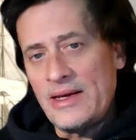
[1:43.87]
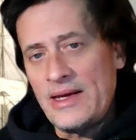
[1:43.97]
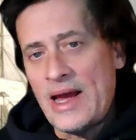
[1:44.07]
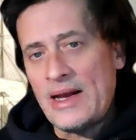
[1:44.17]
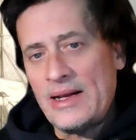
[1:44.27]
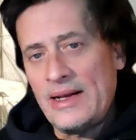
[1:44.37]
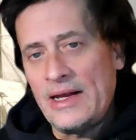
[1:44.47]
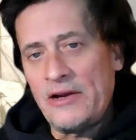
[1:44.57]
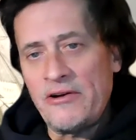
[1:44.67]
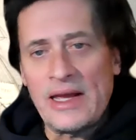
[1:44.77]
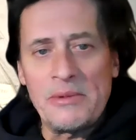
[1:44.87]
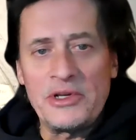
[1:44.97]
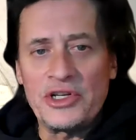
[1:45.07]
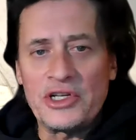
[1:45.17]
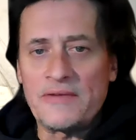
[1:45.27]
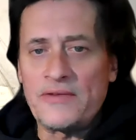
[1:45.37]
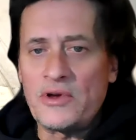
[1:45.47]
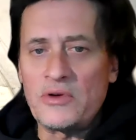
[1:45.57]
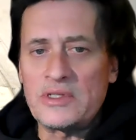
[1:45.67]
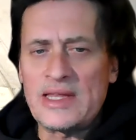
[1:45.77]
yet lingering images of
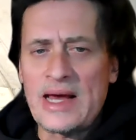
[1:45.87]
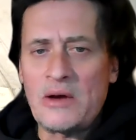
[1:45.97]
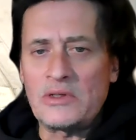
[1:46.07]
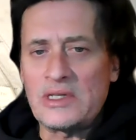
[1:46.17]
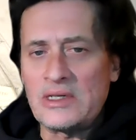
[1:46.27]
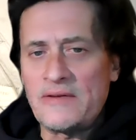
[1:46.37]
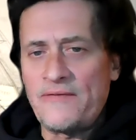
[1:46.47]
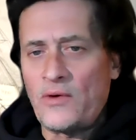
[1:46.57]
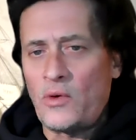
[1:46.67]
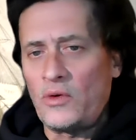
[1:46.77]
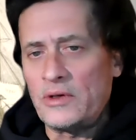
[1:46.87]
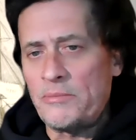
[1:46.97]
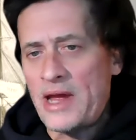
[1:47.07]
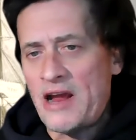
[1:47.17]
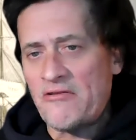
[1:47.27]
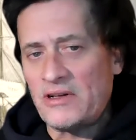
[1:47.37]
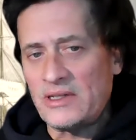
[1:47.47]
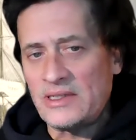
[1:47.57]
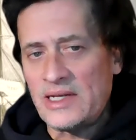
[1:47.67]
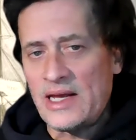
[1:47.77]
those thousand-fold
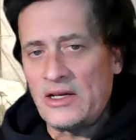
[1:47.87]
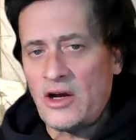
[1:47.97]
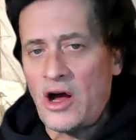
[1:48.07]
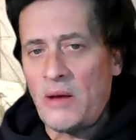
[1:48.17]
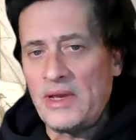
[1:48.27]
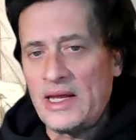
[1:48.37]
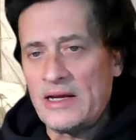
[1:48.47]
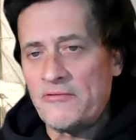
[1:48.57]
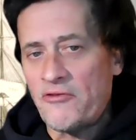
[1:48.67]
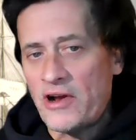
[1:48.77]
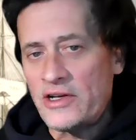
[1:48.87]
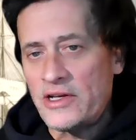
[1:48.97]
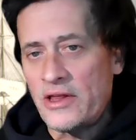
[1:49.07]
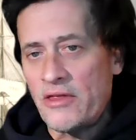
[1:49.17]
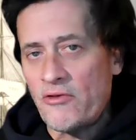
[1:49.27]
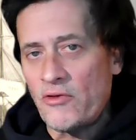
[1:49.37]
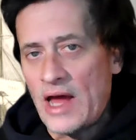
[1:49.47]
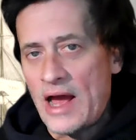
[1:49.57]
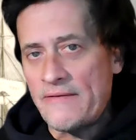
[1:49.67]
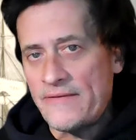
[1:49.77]
perils he had calmly confronted through
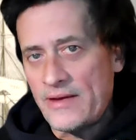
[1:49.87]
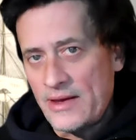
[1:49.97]
life.